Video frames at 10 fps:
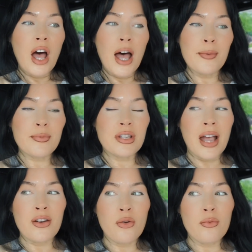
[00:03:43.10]
I'm
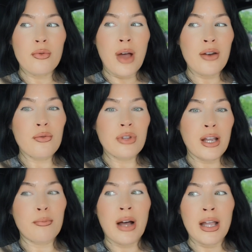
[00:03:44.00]
I don't I don't
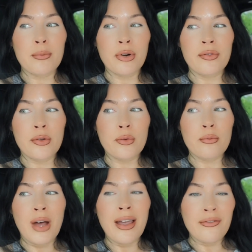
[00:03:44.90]
like buying
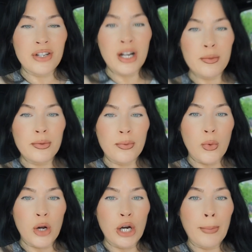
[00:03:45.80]
perfume. I've done it
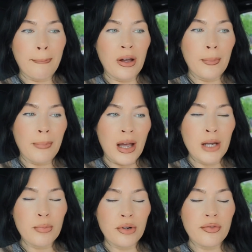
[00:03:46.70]
before, but
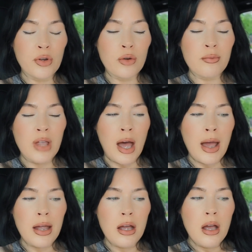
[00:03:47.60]
buying perfume
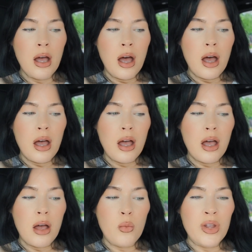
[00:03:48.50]
that
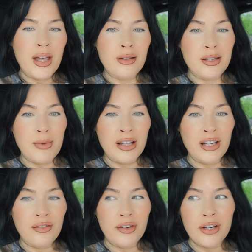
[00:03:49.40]
without smelling
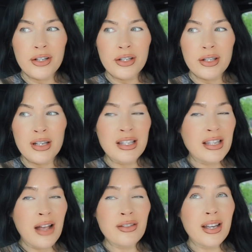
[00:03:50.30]
it first. It
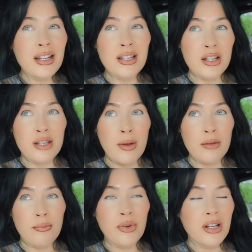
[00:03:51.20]
sounds like it's gonna
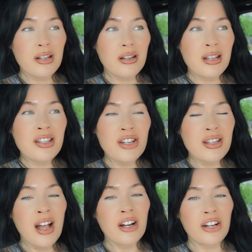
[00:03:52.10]
smell, but it's just
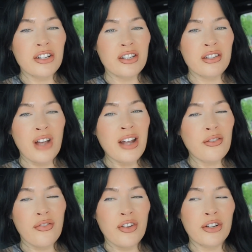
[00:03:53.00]
not good to do. I
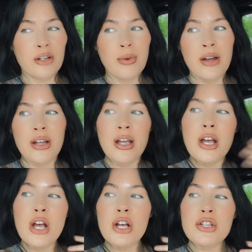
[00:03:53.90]
don't feel good about it.
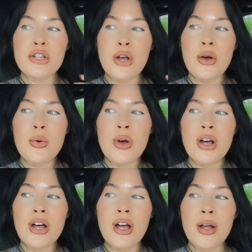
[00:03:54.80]
So
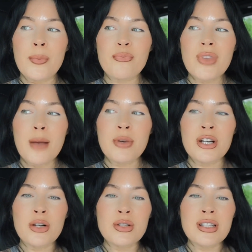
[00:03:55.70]
um, I'm
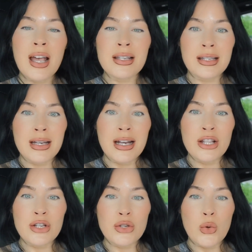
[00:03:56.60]
gonna go test it
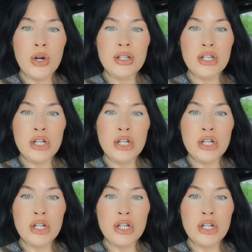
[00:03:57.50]
in the store.